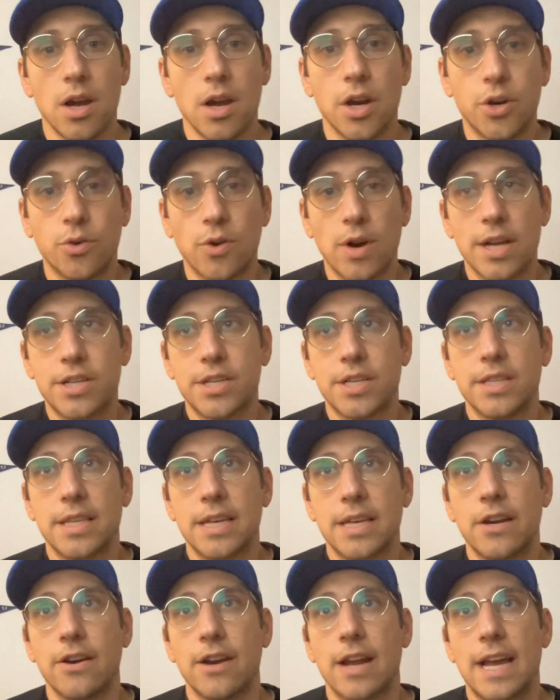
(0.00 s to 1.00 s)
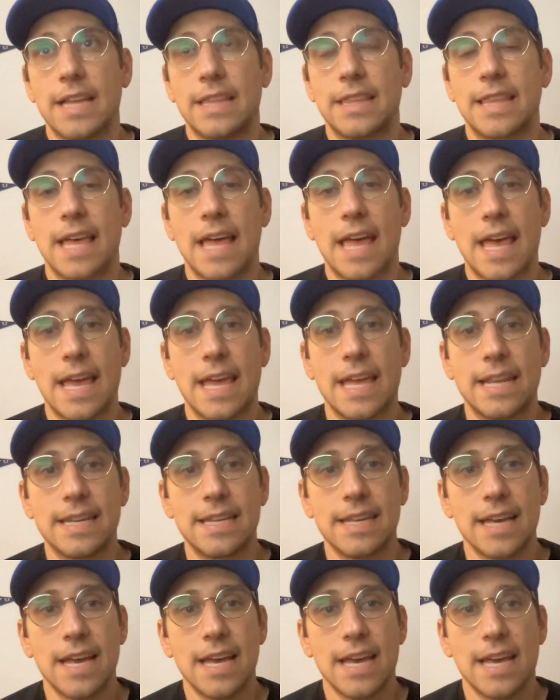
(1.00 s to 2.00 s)
aggression there at the
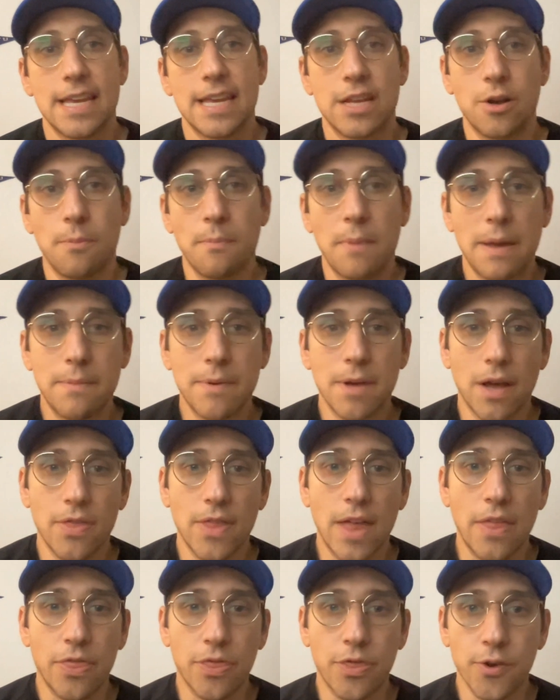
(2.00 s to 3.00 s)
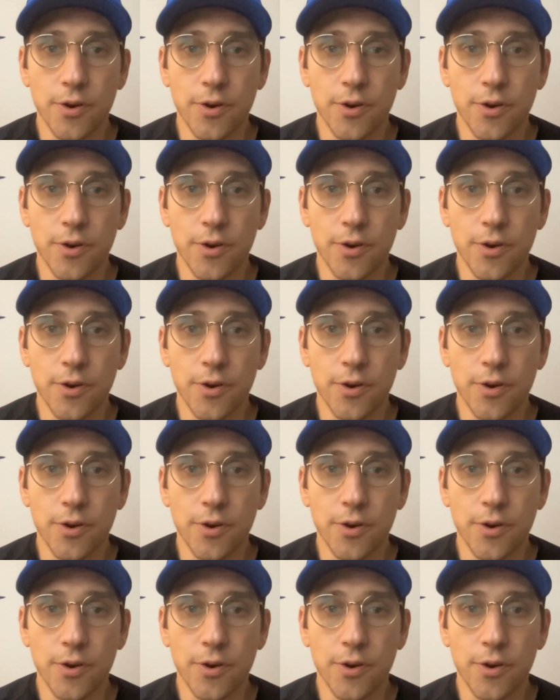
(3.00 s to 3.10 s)
end. You know, maybe on that